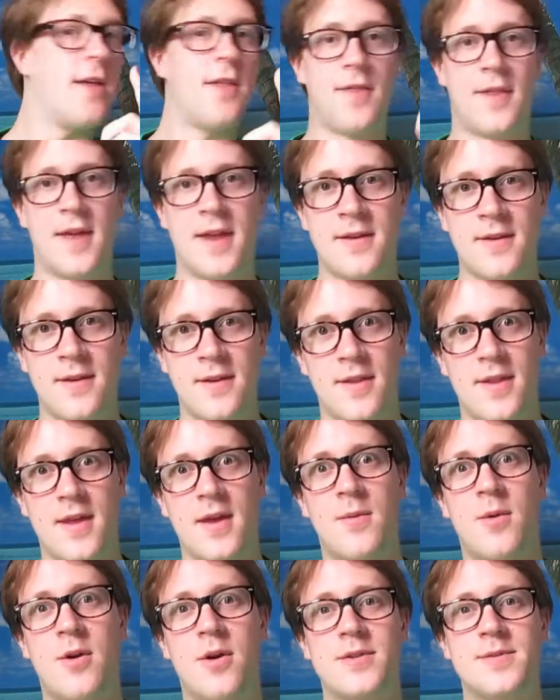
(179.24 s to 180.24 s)
Then
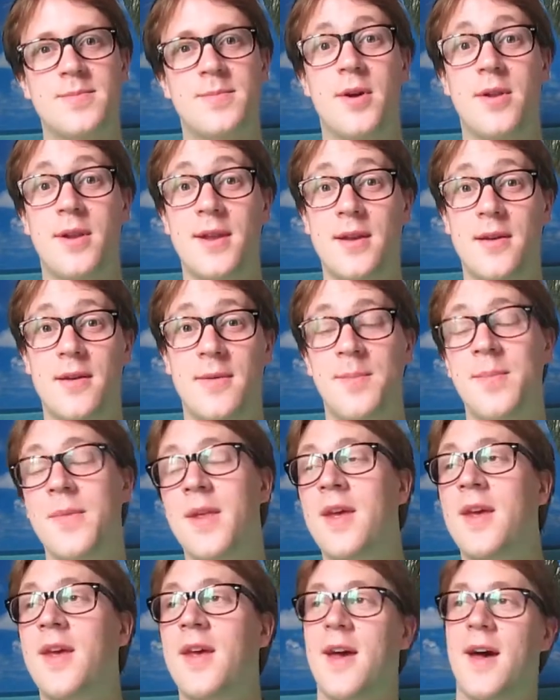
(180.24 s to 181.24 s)
there was Berlin.
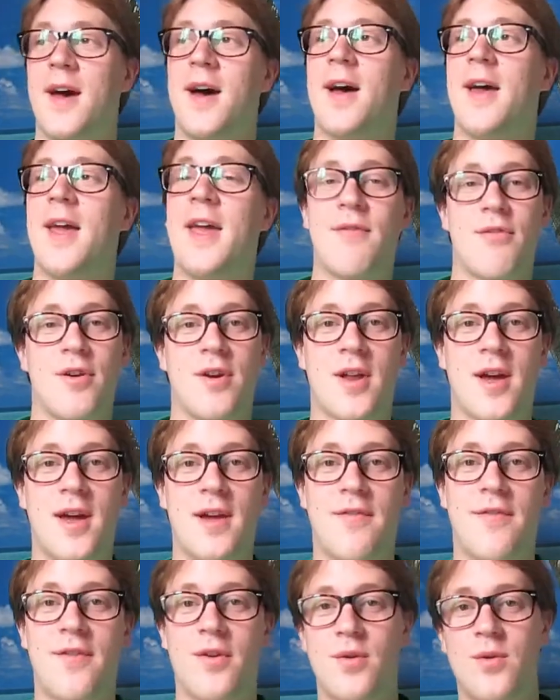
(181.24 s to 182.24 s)
Uh, Eva and I
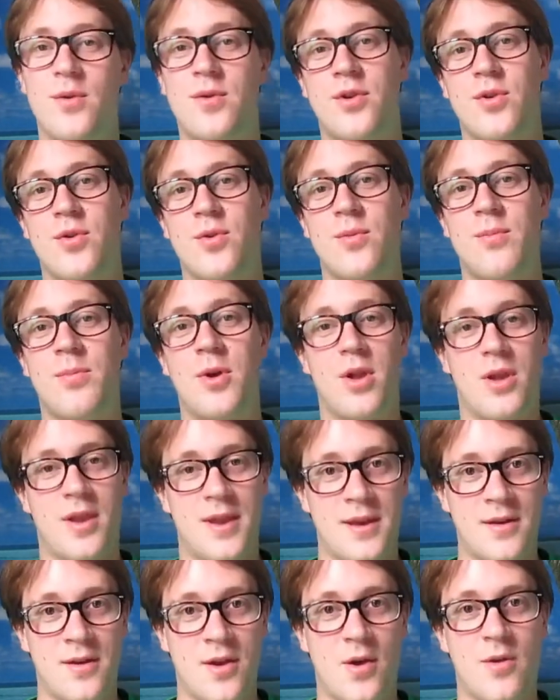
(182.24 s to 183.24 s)
flew to
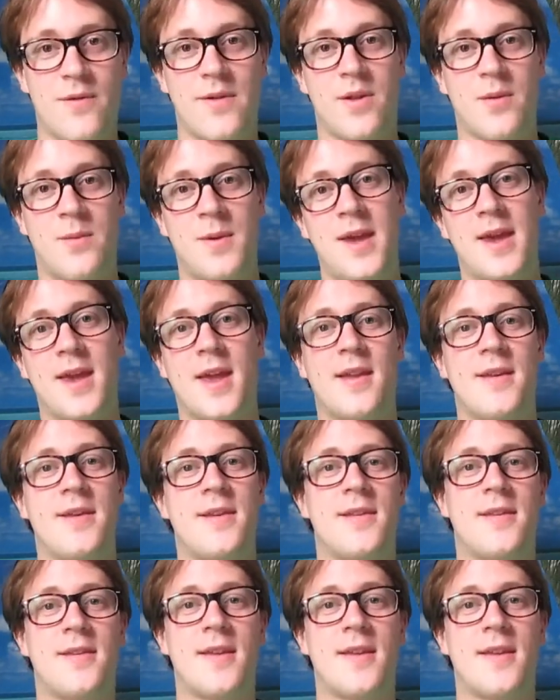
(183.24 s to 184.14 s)
Berlin over the weekend